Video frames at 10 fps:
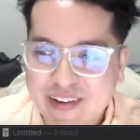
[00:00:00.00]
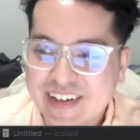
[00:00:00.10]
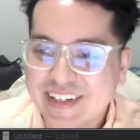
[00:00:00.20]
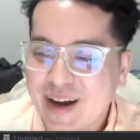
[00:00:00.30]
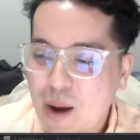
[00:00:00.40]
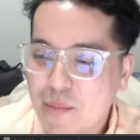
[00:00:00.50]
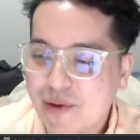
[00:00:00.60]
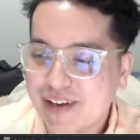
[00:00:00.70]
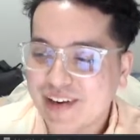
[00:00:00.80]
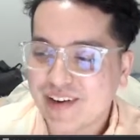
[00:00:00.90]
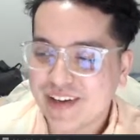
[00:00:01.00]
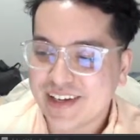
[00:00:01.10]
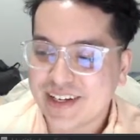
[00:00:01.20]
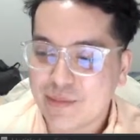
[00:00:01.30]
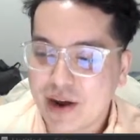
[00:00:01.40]
operator in
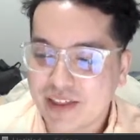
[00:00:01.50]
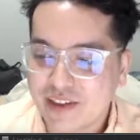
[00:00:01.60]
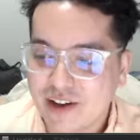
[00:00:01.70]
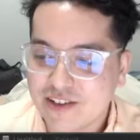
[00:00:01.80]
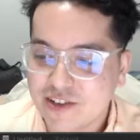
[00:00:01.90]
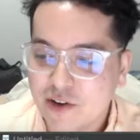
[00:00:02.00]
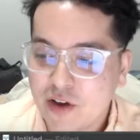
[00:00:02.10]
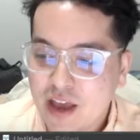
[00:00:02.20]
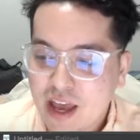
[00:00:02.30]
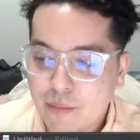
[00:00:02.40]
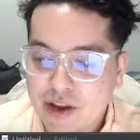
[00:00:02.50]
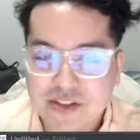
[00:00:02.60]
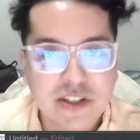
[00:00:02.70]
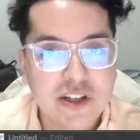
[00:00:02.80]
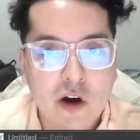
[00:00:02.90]
Python. So
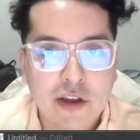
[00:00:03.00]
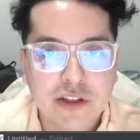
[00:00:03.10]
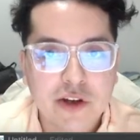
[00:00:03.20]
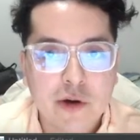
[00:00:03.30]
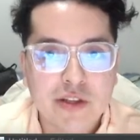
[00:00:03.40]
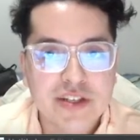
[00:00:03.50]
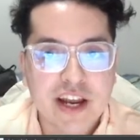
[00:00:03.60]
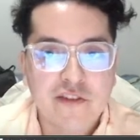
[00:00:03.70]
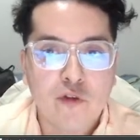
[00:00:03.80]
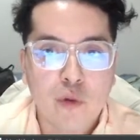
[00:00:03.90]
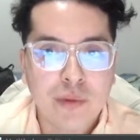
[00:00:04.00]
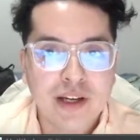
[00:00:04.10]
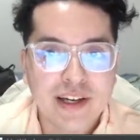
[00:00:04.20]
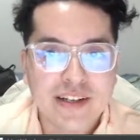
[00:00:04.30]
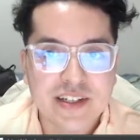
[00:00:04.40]
basically, all you have to know in the standard formula
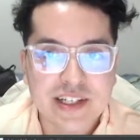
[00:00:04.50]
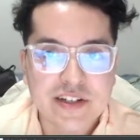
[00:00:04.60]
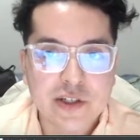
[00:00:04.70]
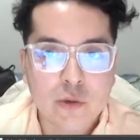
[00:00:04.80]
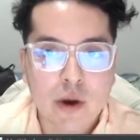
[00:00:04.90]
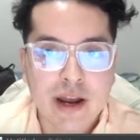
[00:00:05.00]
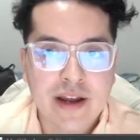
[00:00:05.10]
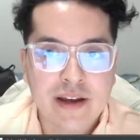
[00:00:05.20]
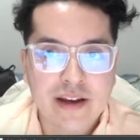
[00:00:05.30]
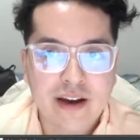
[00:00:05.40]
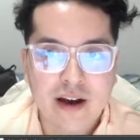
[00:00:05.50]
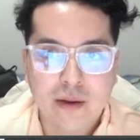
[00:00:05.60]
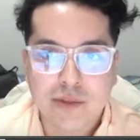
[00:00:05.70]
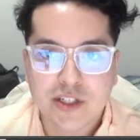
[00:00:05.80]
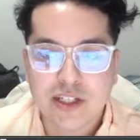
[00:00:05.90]
is the easy way
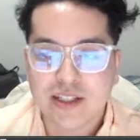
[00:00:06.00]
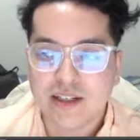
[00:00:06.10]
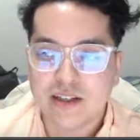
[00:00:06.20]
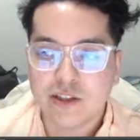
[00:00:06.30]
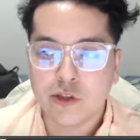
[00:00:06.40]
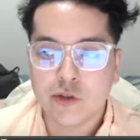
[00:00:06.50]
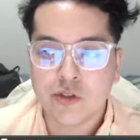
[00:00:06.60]
to use